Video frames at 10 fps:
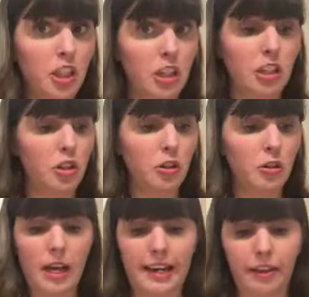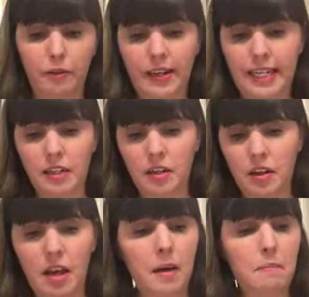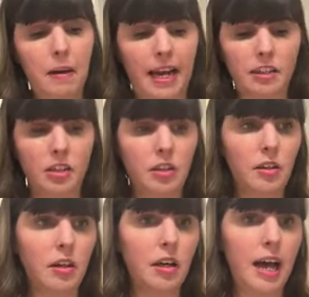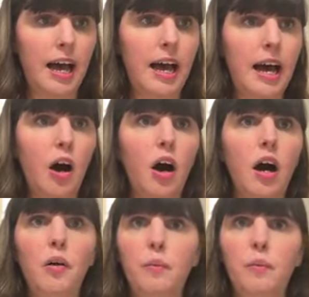I'm just going to do another red. But where